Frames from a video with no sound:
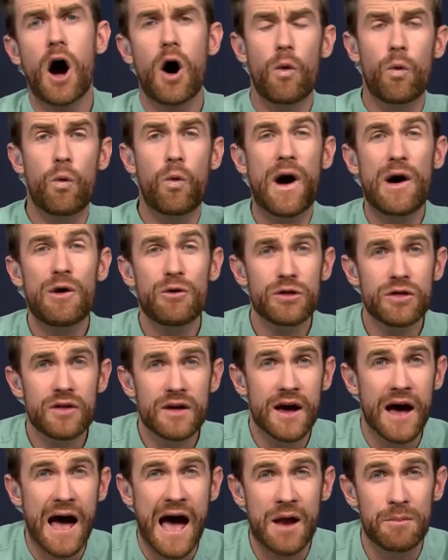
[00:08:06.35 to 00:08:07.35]
are
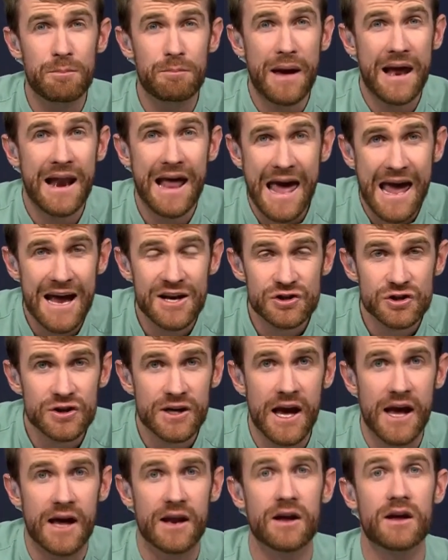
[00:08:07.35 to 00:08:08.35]
wealthier and better
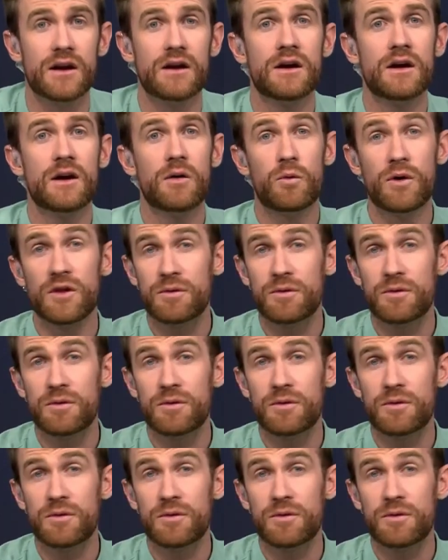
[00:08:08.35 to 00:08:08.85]
educated